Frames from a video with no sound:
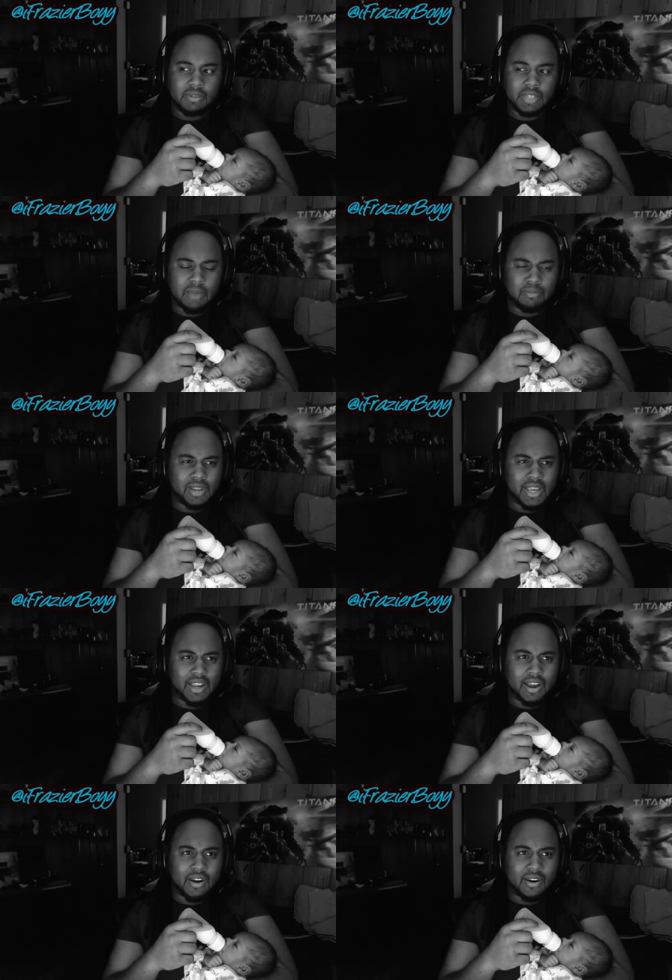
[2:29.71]
Was that
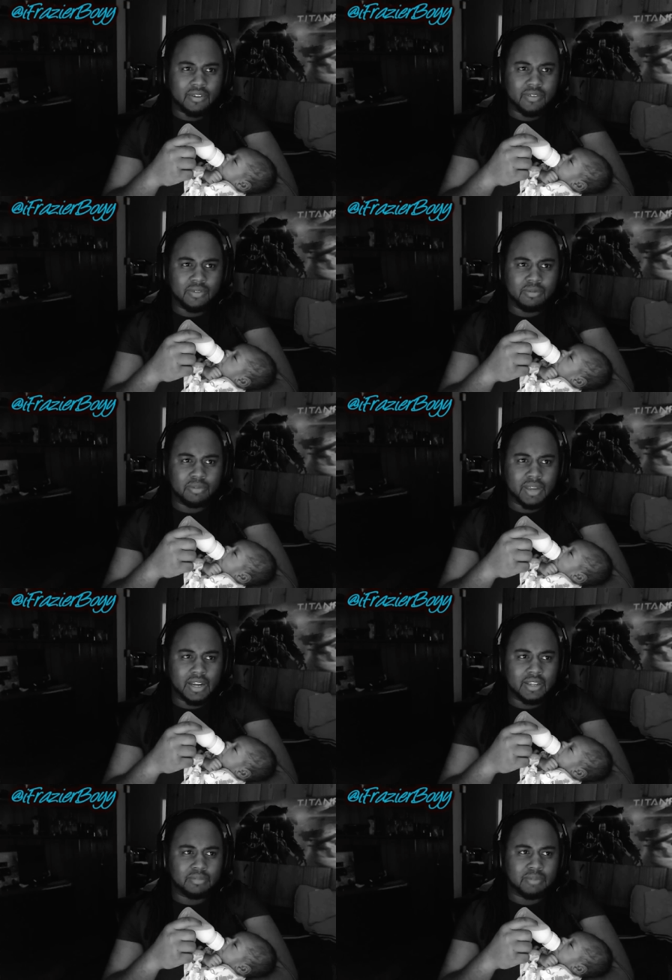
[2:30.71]
Planet Earth,
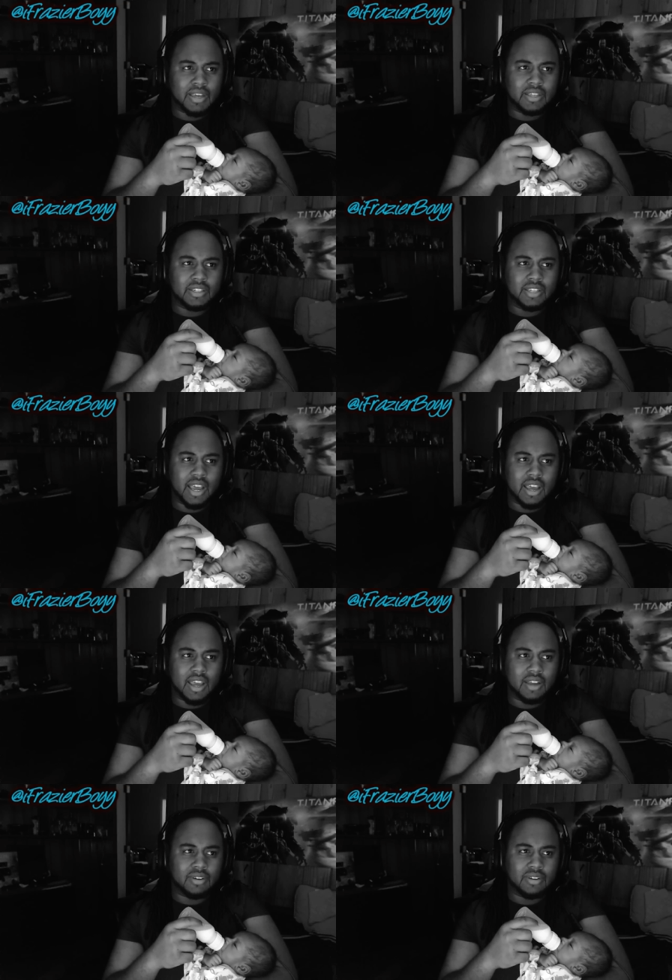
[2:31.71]
Planet Space? I,
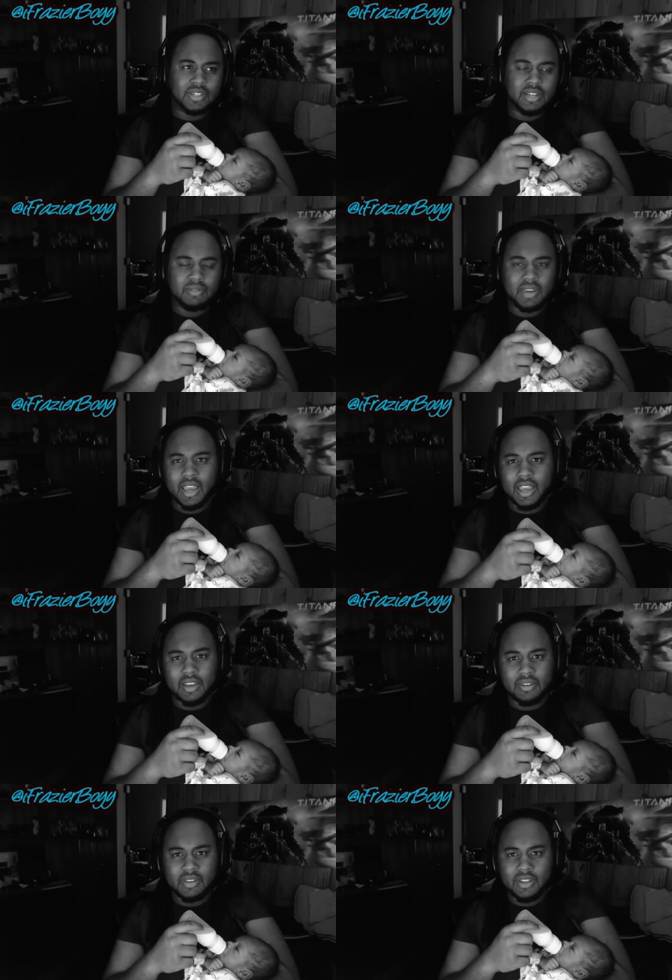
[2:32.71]
I don't know. Some
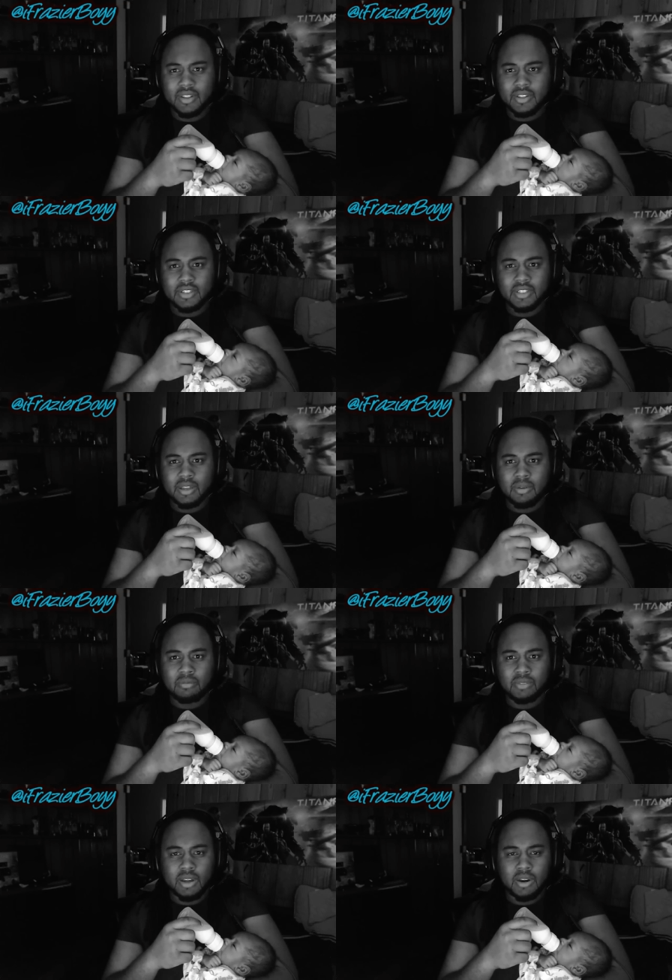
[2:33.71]
game, some
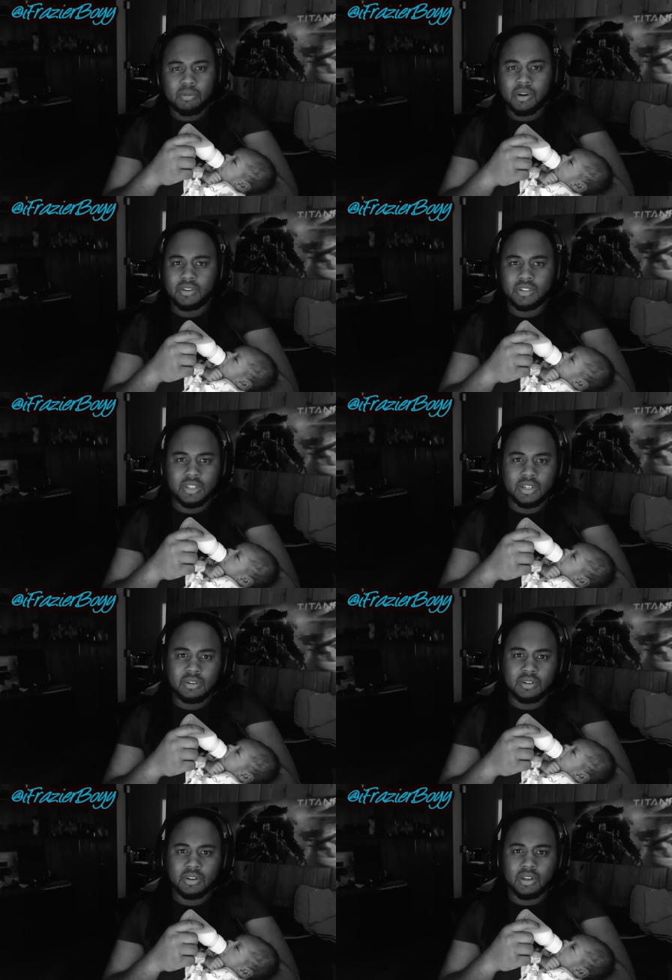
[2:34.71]
third
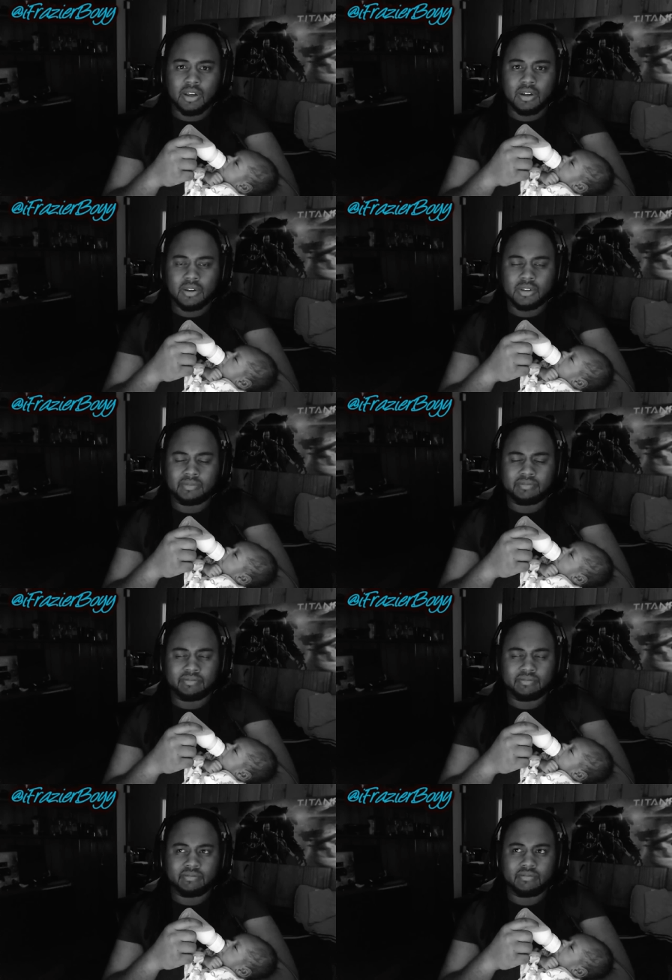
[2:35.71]
person, um,
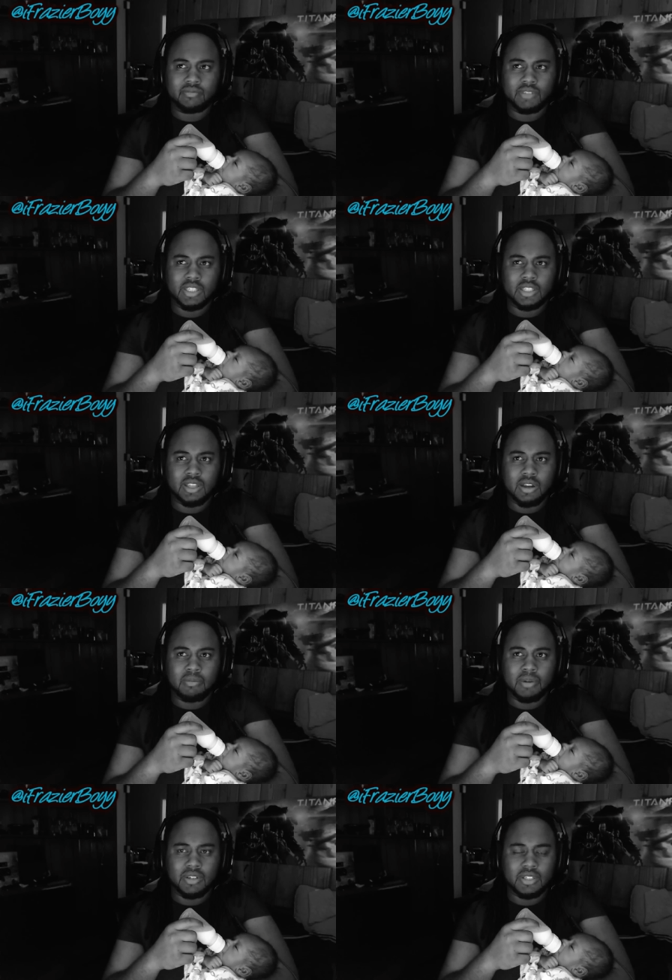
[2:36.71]
was it third
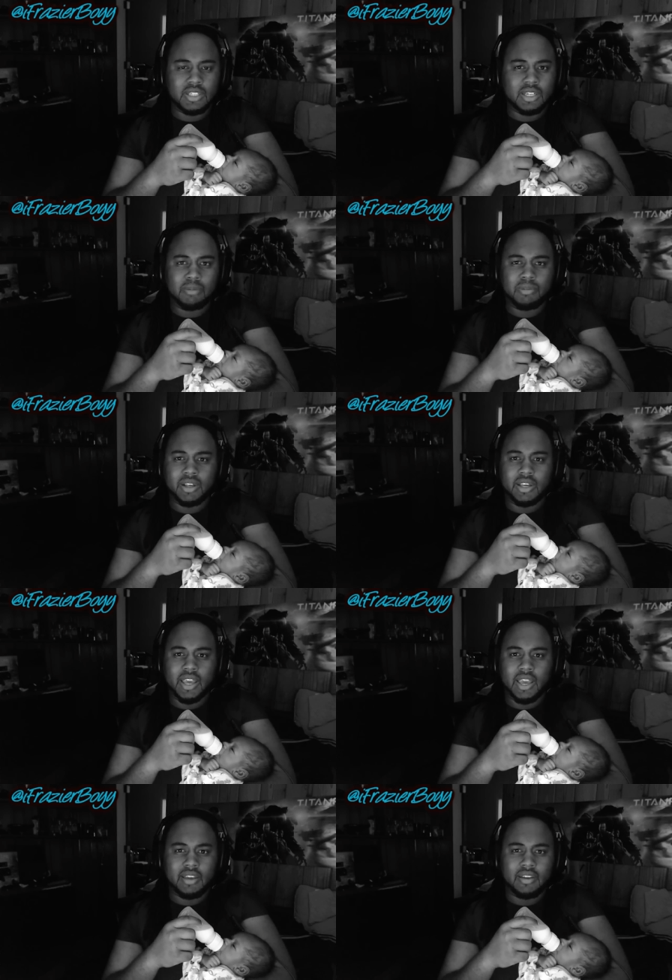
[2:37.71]
person single player game?